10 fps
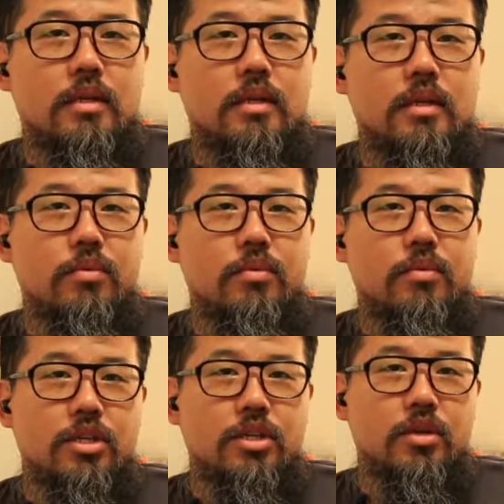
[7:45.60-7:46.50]

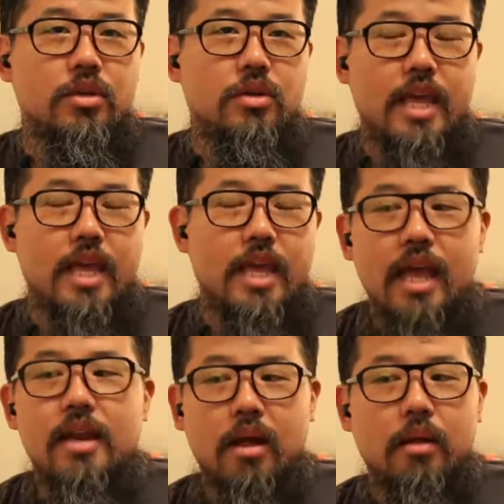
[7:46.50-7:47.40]
which she can
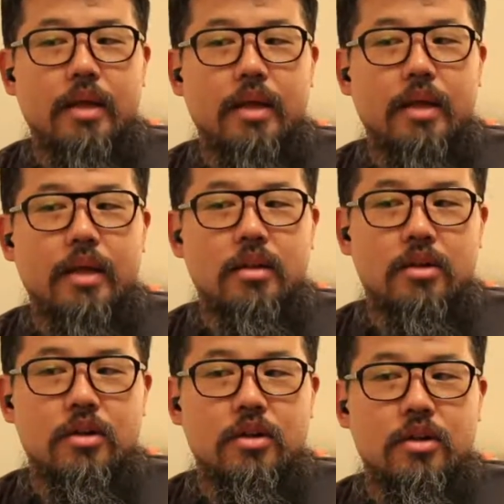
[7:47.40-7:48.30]
help, and
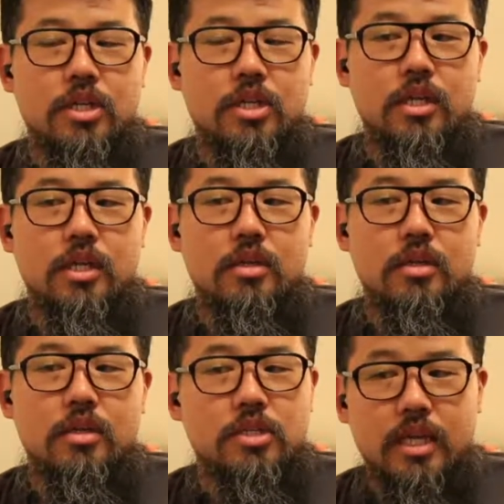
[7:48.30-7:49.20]

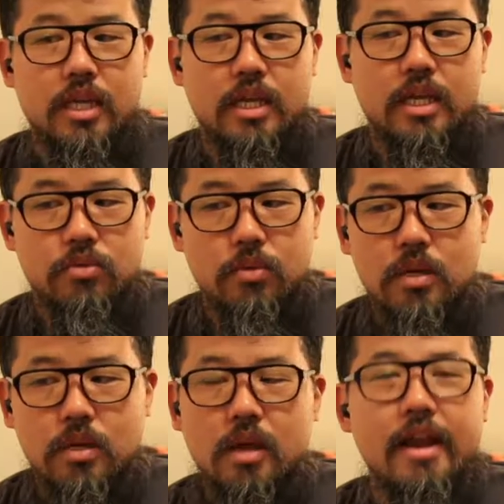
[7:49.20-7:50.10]
she has to work
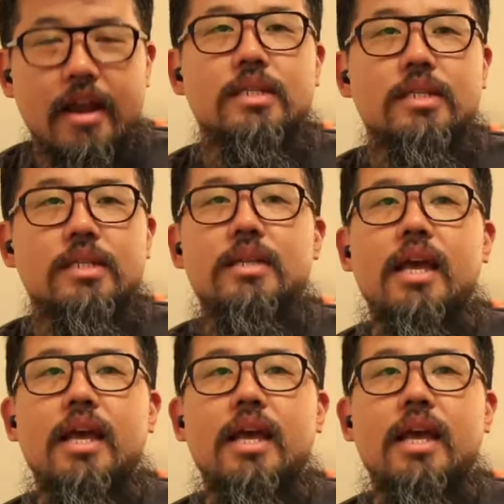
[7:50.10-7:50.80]
on every single day.